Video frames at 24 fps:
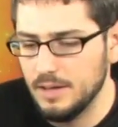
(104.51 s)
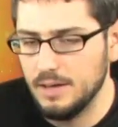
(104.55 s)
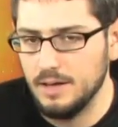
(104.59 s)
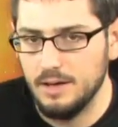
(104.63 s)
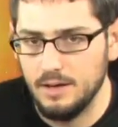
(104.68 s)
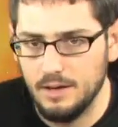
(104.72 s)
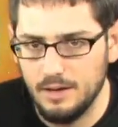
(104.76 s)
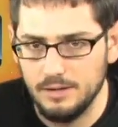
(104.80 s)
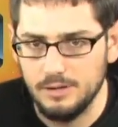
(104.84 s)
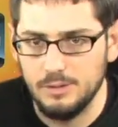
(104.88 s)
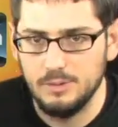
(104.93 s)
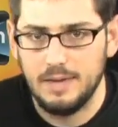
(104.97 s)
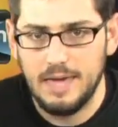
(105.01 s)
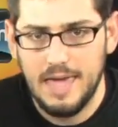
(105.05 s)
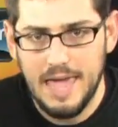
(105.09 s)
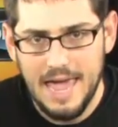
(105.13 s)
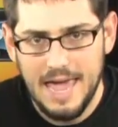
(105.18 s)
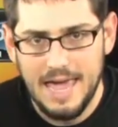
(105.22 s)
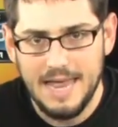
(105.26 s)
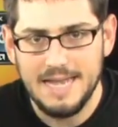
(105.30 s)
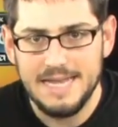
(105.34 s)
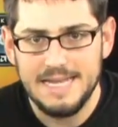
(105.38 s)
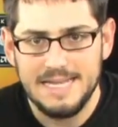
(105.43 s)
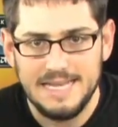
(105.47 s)
Uh, you
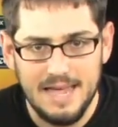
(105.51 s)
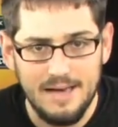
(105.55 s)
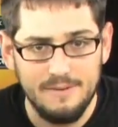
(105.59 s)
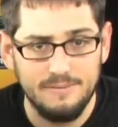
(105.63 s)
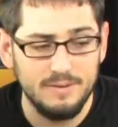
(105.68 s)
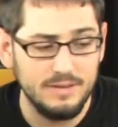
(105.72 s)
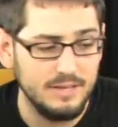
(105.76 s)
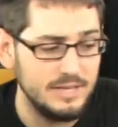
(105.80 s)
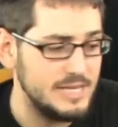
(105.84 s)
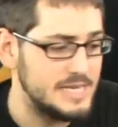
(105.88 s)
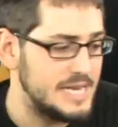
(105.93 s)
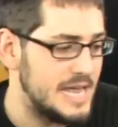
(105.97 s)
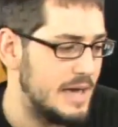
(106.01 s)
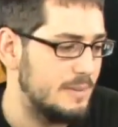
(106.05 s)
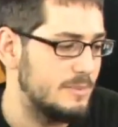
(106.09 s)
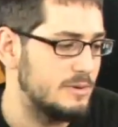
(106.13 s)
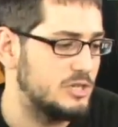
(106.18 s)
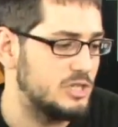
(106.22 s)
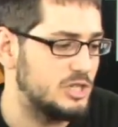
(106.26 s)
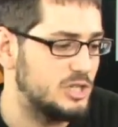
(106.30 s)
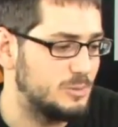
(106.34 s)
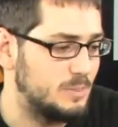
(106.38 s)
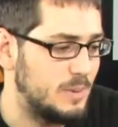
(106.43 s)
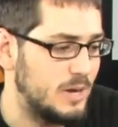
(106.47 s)
can definitely
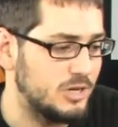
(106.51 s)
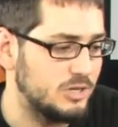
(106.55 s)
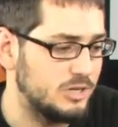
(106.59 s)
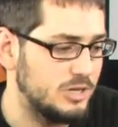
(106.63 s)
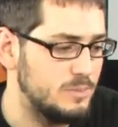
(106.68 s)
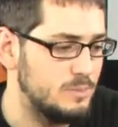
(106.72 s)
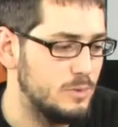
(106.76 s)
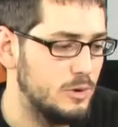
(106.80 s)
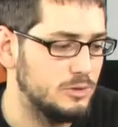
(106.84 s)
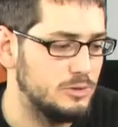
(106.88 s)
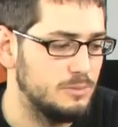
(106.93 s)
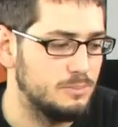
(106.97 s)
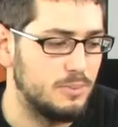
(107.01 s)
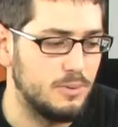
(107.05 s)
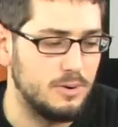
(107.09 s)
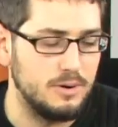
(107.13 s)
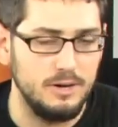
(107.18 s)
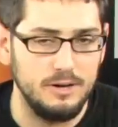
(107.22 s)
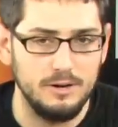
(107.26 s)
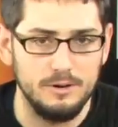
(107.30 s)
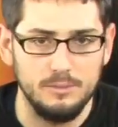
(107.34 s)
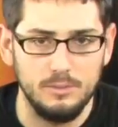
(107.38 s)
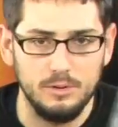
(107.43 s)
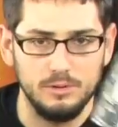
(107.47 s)
damage, especially most
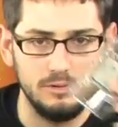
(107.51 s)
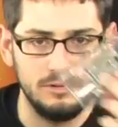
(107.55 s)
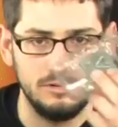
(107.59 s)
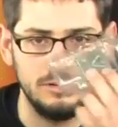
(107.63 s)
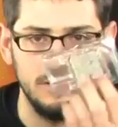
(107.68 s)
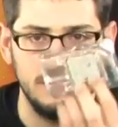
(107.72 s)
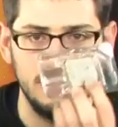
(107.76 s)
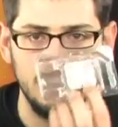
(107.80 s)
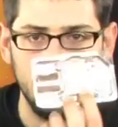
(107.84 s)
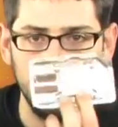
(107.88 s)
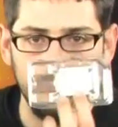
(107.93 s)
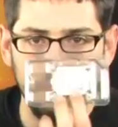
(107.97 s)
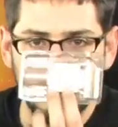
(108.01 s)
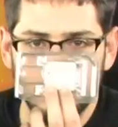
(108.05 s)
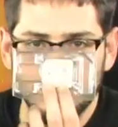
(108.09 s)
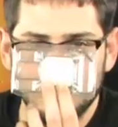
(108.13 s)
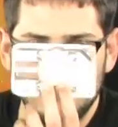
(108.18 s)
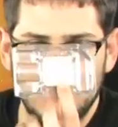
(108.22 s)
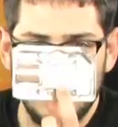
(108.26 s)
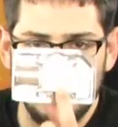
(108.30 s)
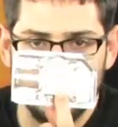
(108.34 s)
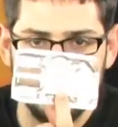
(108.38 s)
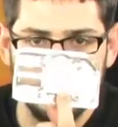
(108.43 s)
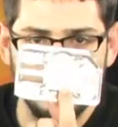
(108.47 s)
importantly or most most
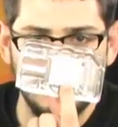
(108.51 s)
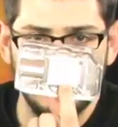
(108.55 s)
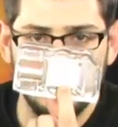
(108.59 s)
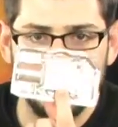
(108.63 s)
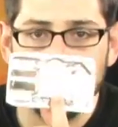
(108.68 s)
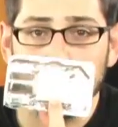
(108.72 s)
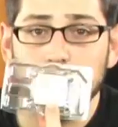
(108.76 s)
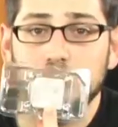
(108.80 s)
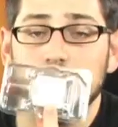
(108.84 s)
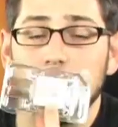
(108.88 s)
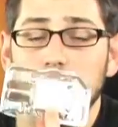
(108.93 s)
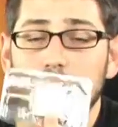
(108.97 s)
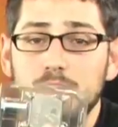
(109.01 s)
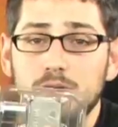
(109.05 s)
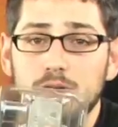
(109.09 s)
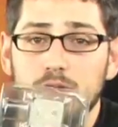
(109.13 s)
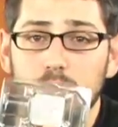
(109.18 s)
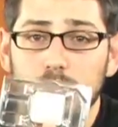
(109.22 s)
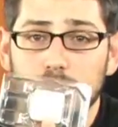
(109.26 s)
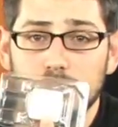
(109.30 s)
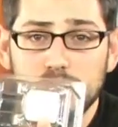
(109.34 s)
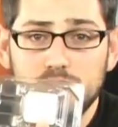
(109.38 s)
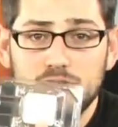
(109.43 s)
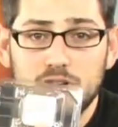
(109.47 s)
dangerous is your
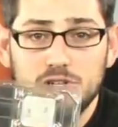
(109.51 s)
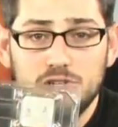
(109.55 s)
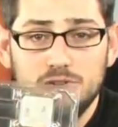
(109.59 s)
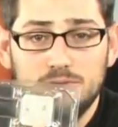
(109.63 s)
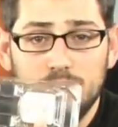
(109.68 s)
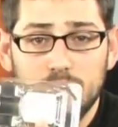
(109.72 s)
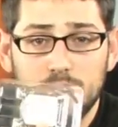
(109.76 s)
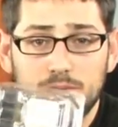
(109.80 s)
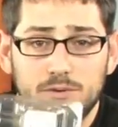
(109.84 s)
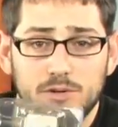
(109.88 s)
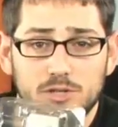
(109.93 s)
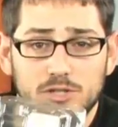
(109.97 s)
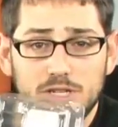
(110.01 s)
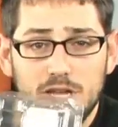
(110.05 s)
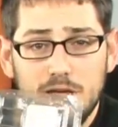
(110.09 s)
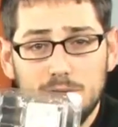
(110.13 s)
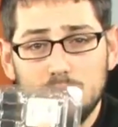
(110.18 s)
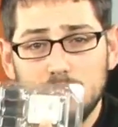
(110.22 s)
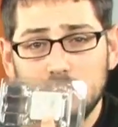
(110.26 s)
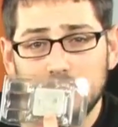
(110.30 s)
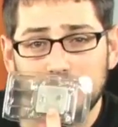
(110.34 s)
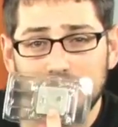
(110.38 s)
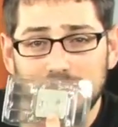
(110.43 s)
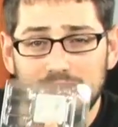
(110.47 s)
CPU. When you touch it for the first
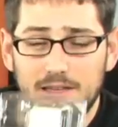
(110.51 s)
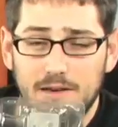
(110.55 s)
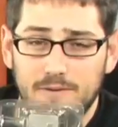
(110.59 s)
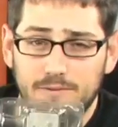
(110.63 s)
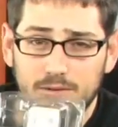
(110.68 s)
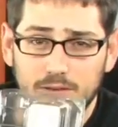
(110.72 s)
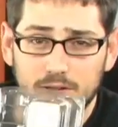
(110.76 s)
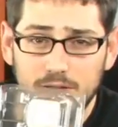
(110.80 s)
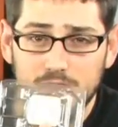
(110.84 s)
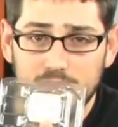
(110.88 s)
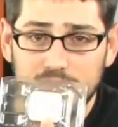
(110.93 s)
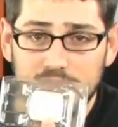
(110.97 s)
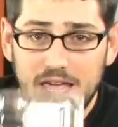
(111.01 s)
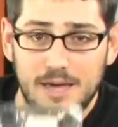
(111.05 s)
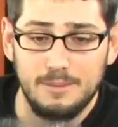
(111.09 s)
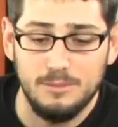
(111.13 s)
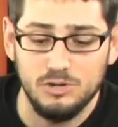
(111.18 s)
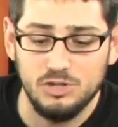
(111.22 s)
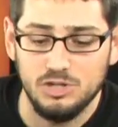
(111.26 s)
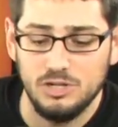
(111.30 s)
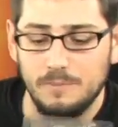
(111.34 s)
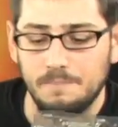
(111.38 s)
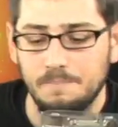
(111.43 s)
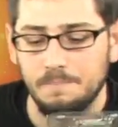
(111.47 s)
time, you can definitely
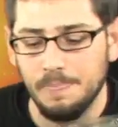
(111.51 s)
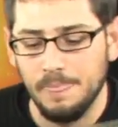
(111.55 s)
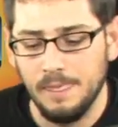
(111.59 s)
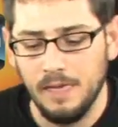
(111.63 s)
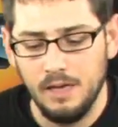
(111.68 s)
damage it.